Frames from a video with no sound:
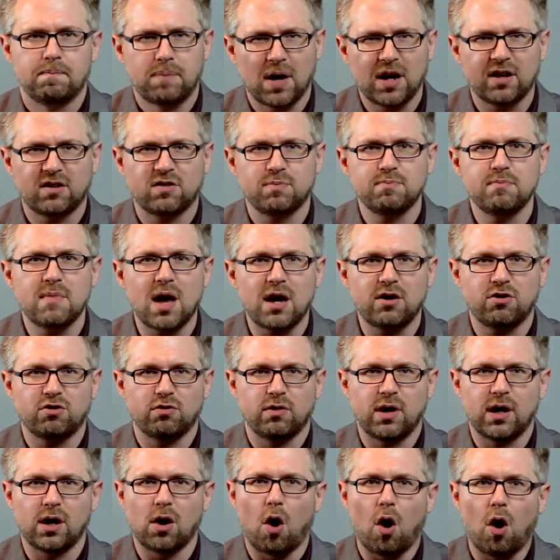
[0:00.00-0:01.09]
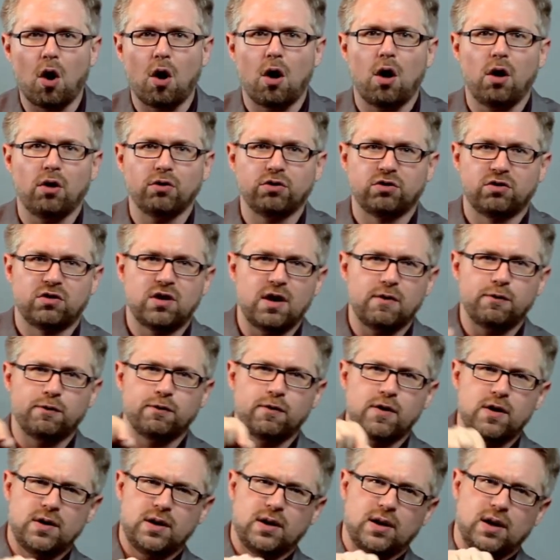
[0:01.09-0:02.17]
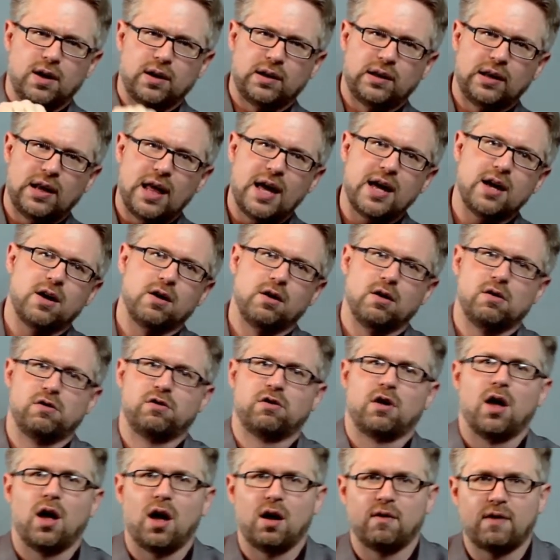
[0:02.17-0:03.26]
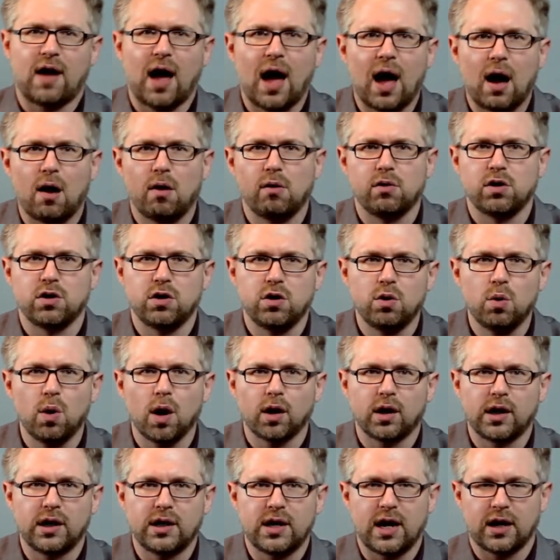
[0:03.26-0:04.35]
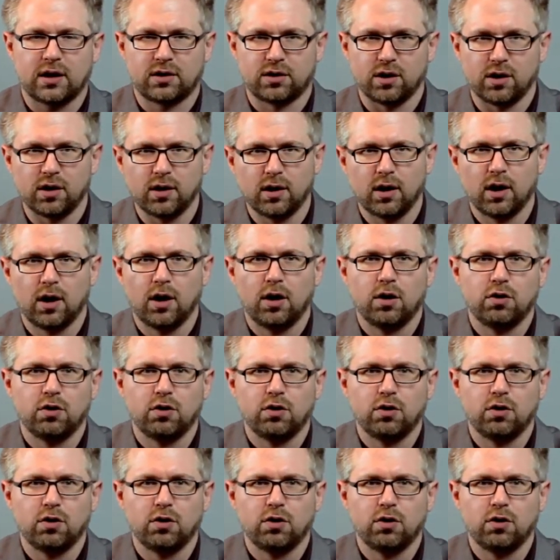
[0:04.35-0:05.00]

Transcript: But it's measuring all different layers of how you are connected